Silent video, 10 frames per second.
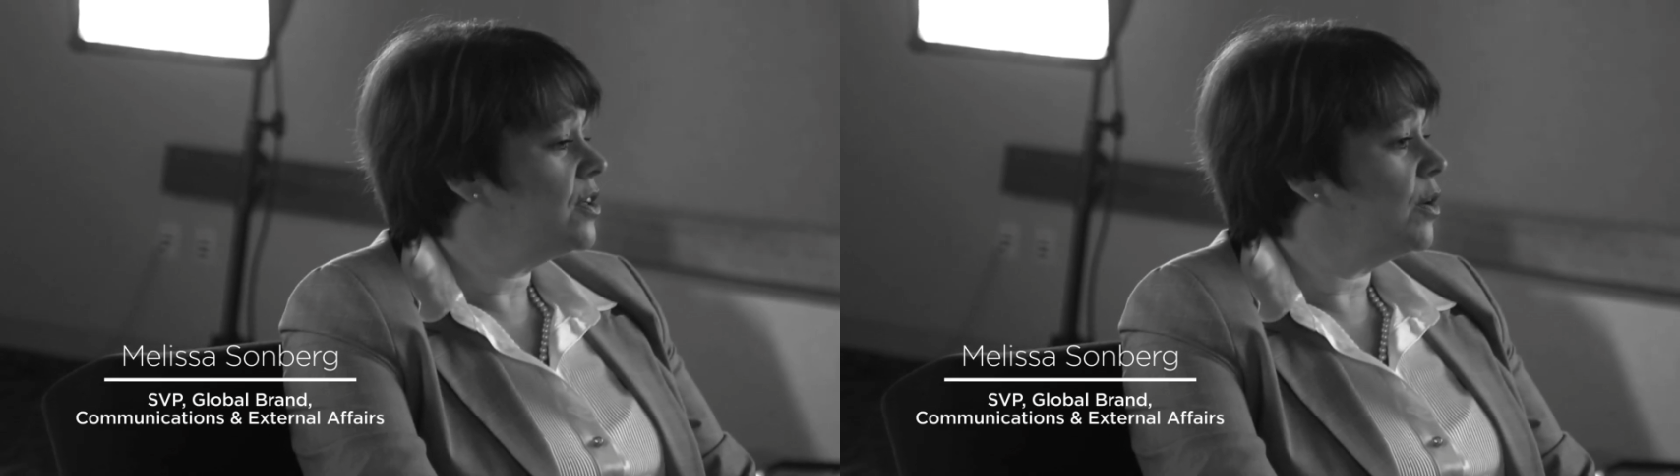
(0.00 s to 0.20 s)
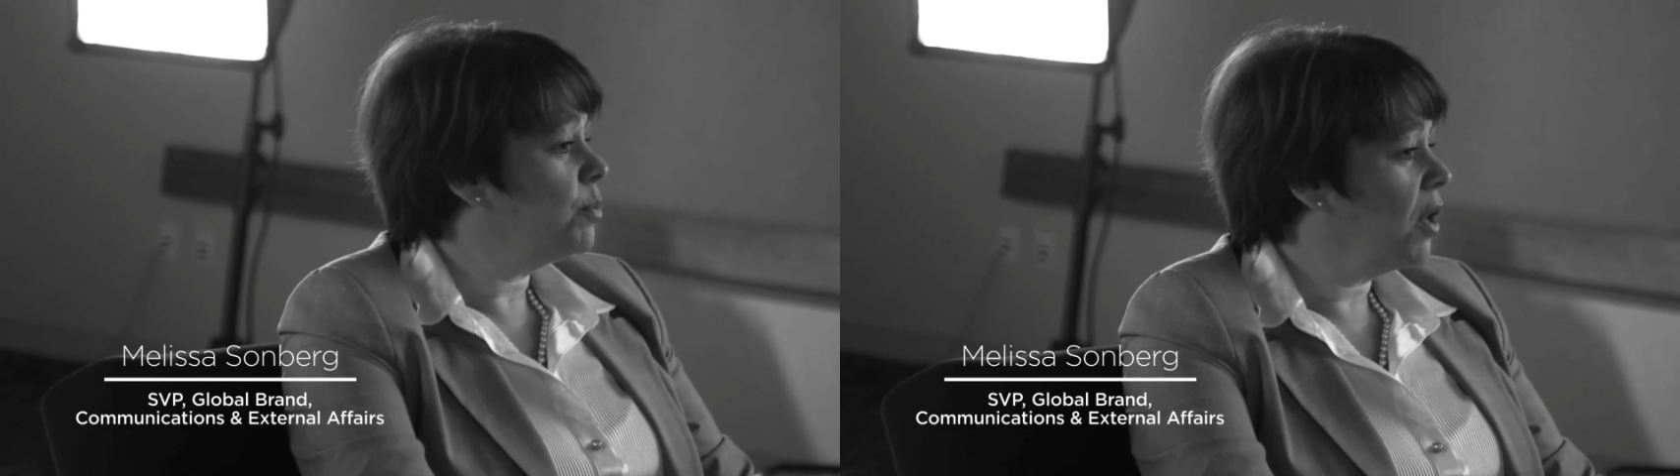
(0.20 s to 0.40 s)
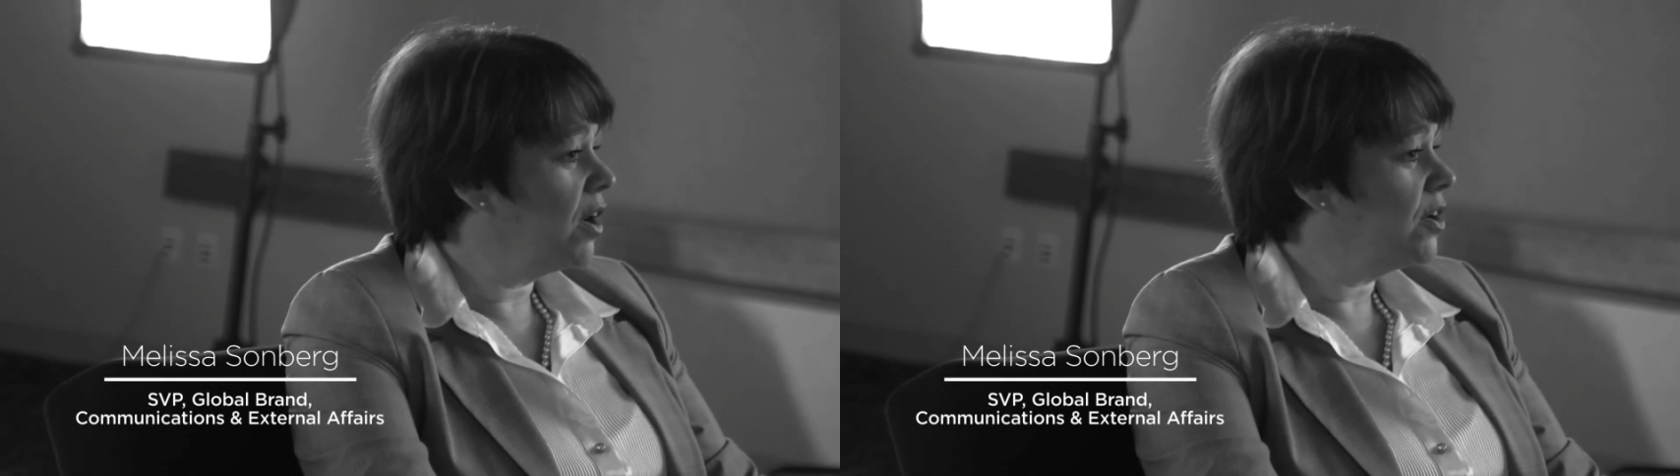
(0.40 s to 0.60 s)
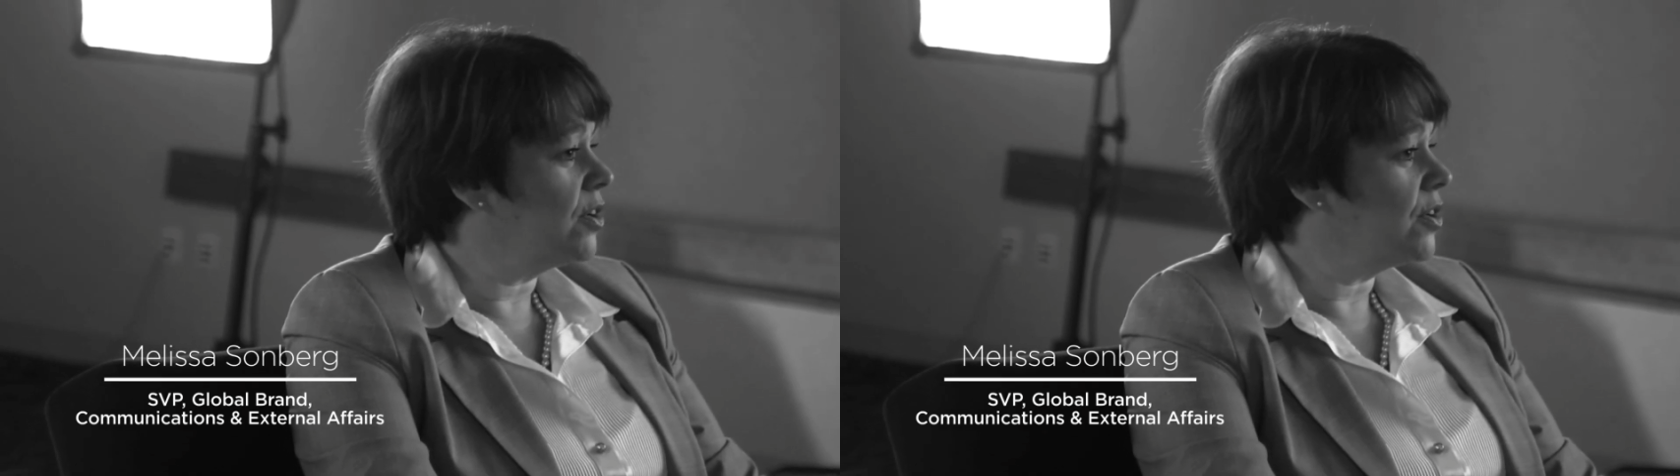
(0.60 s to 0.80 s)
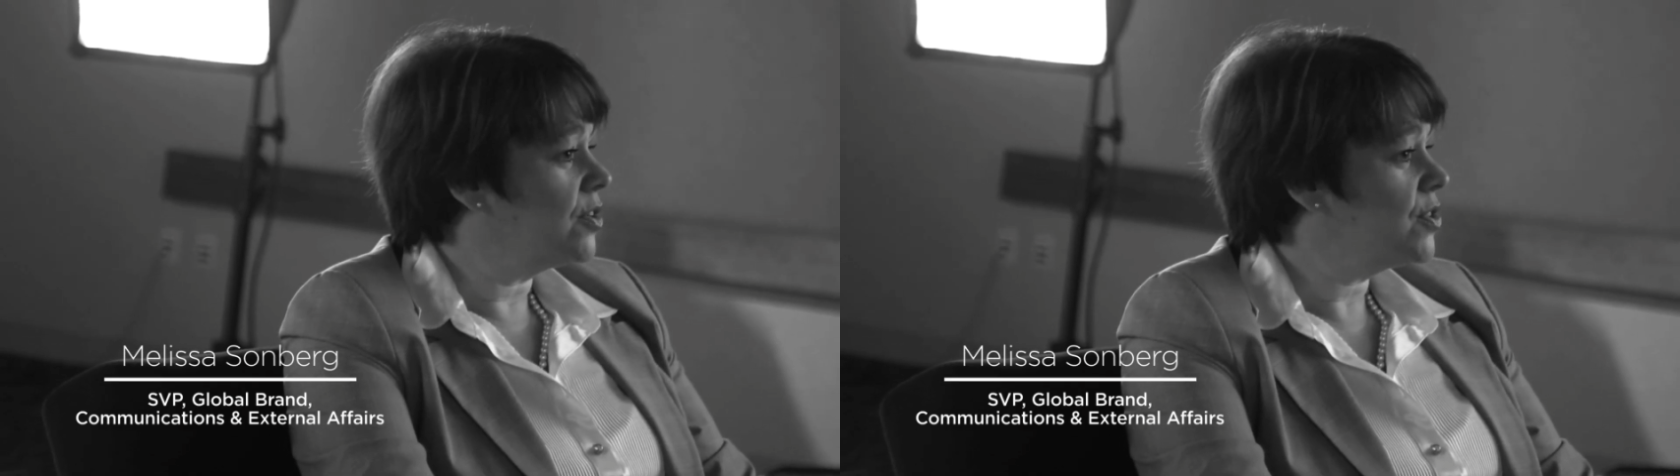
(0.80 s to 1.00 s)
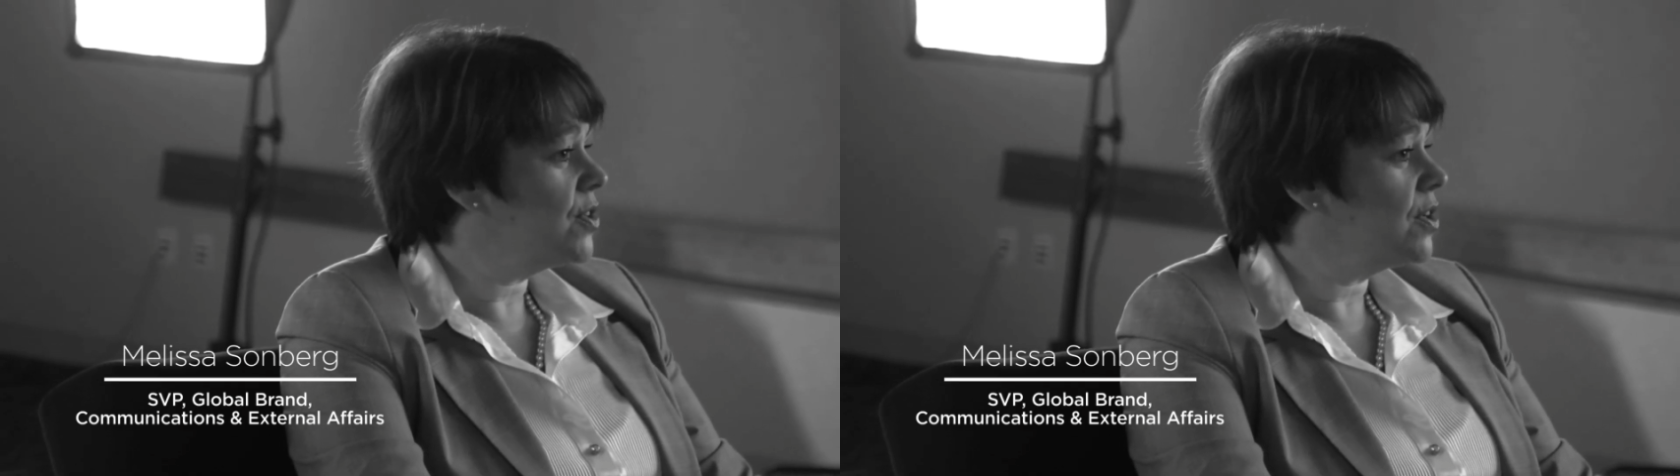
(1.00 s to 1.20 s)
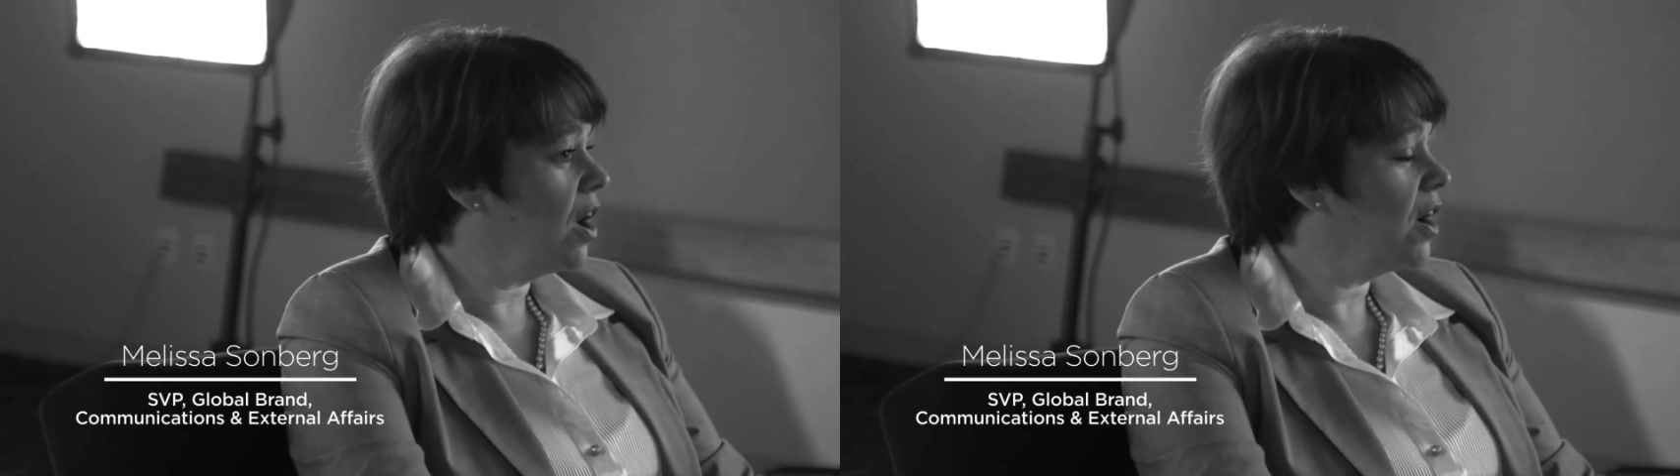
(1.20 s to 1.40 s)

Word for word: and our partners,